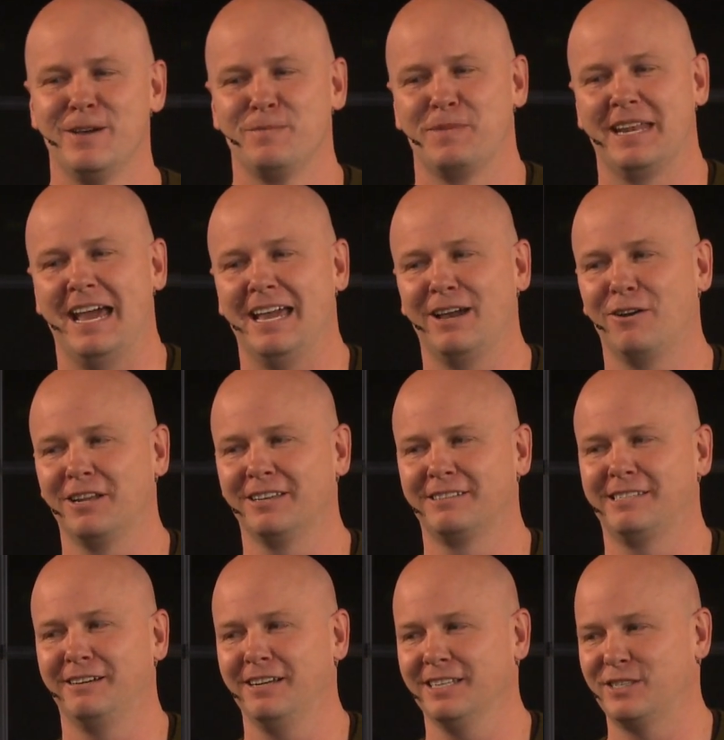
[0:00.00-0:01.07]
But hey, on a
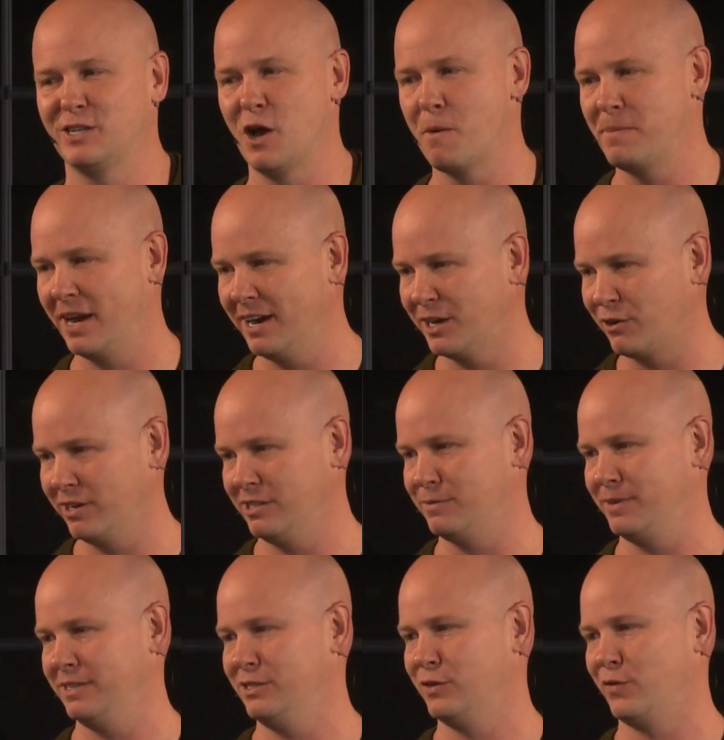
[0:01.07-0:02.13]
serious note, Merry
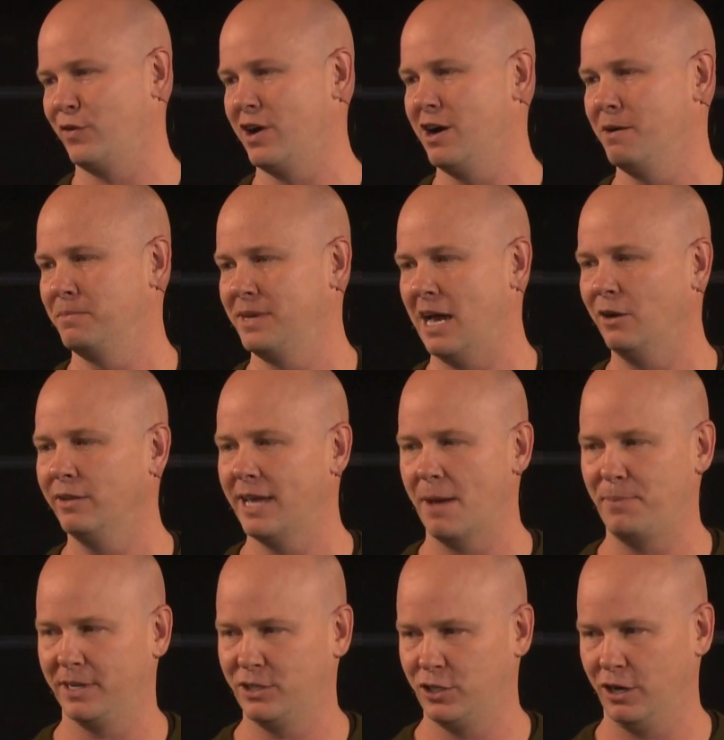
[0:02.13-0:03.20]
Christmas from not only
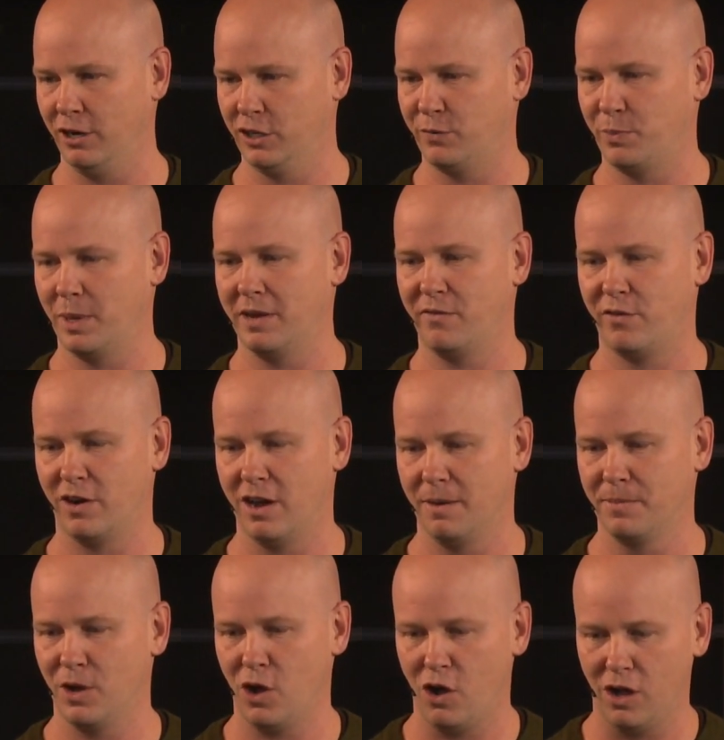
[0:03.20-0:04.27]
Epic Church, but
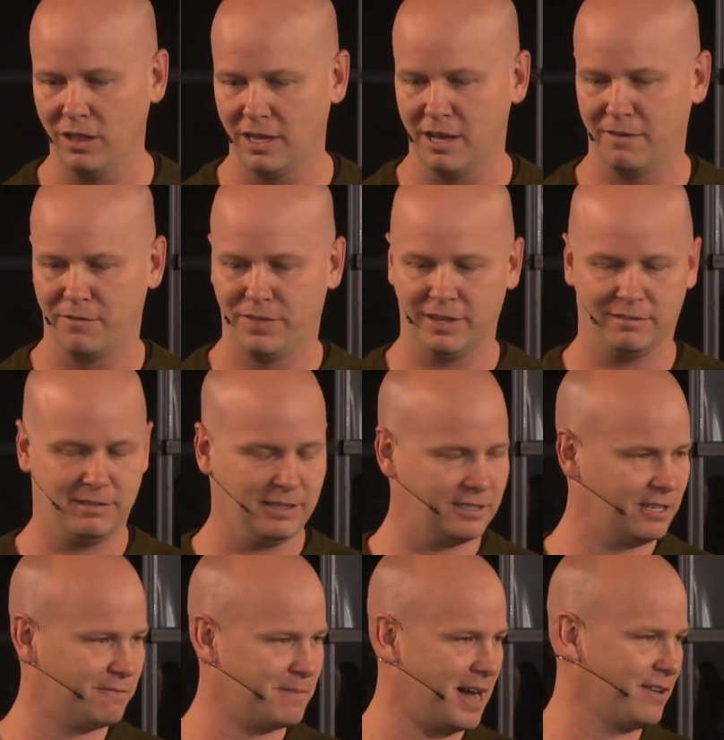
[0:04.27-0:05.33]
from all of the
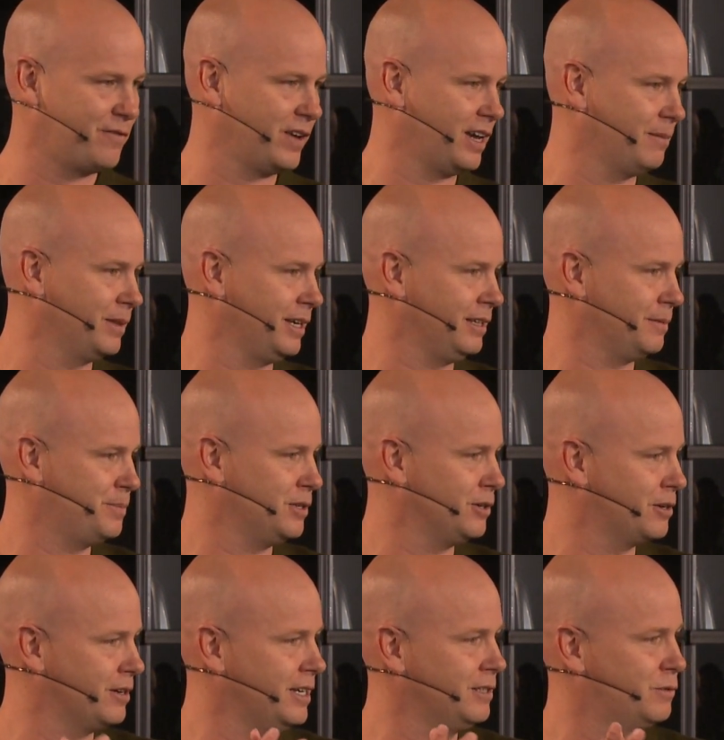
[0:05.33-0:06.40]
6 of my family, the
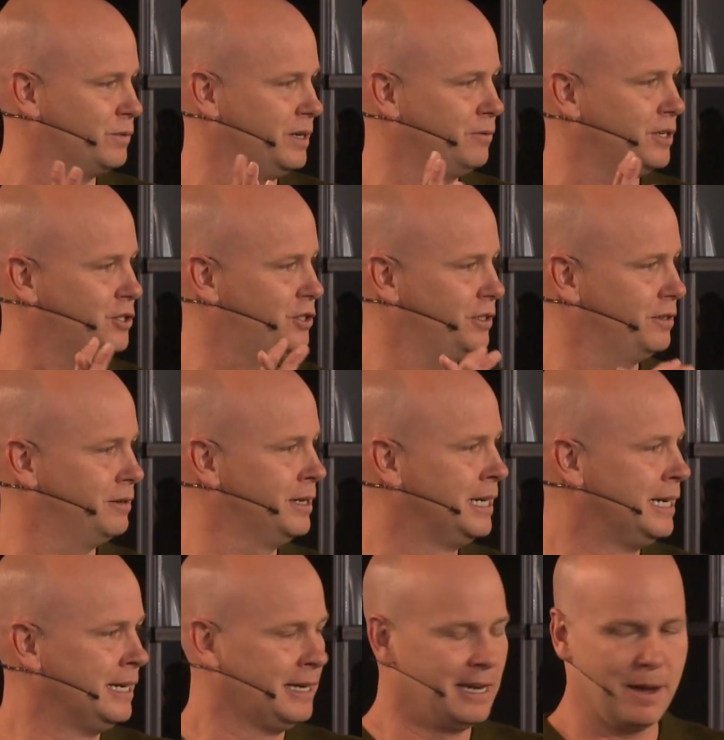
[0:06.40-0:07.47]
Pilgreens. We wish you
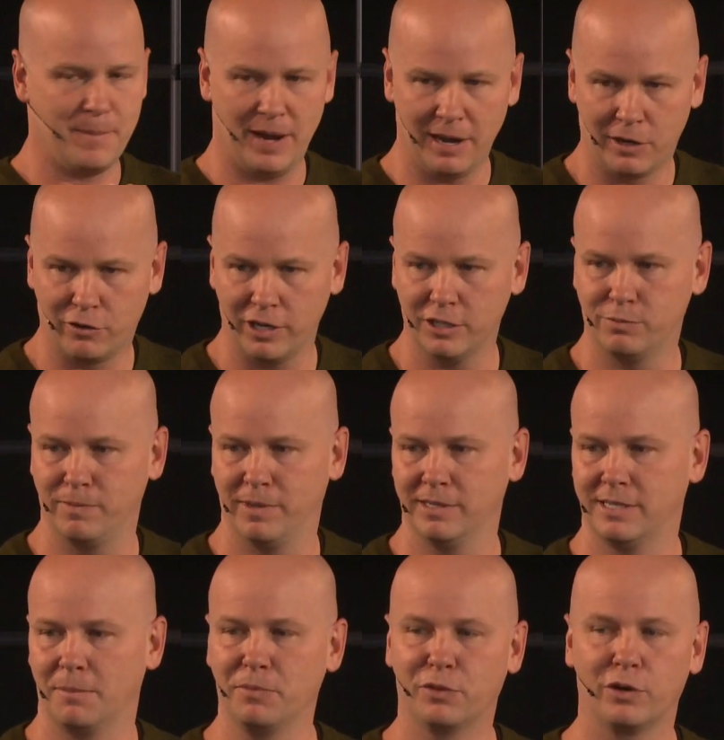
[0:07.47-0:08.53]
a Merry
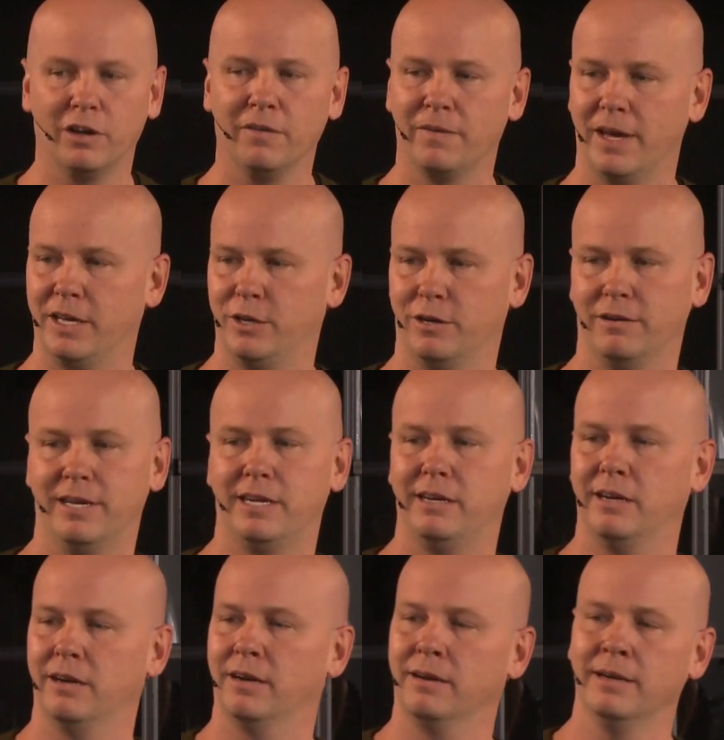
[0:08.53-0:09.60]
Christmas. I'm thrilled that you're
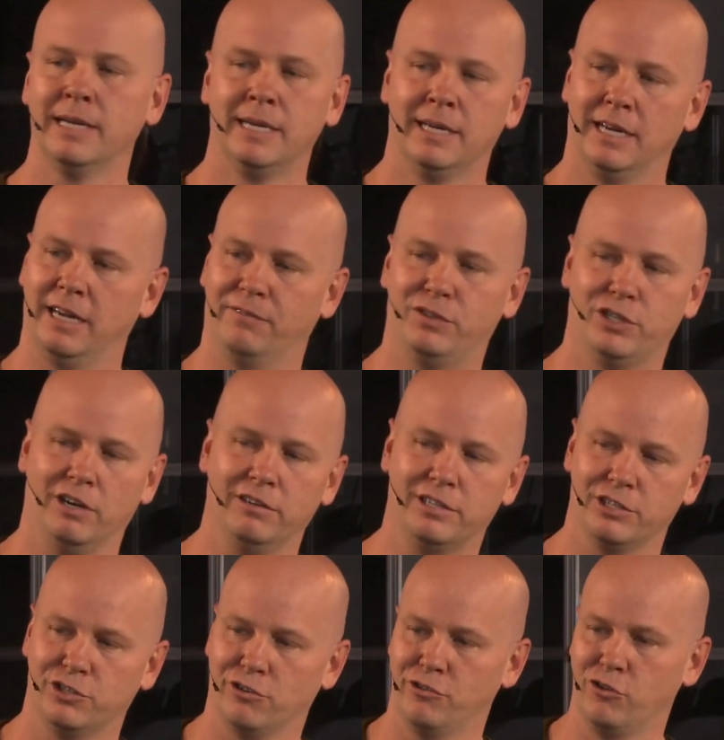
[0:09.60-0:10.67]
here. If church
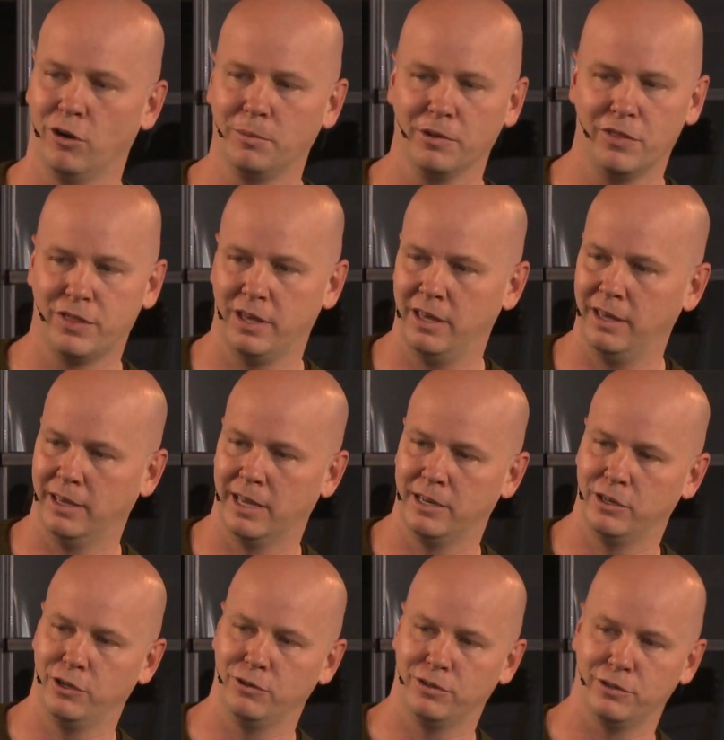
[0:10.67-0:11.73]
is your normal thing
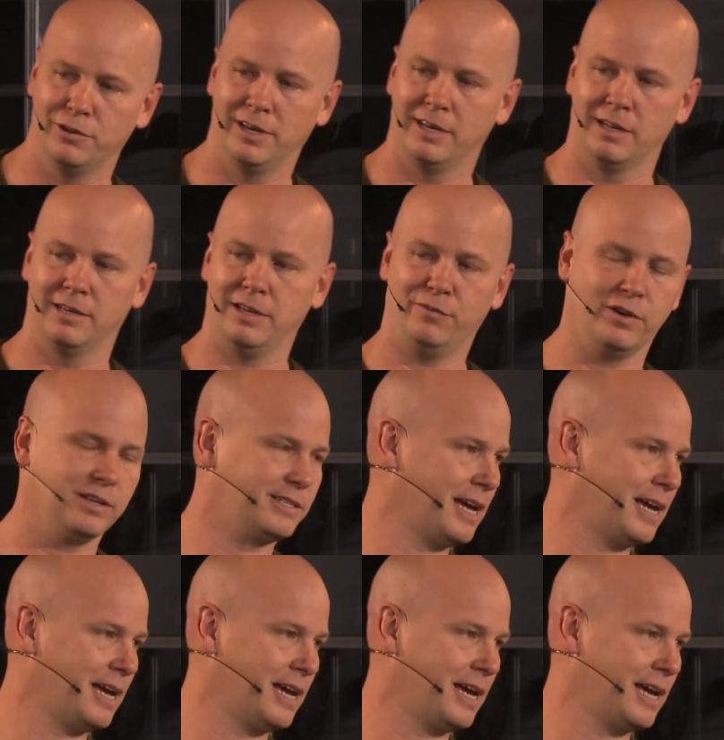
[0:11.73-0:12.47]
and you do it in a different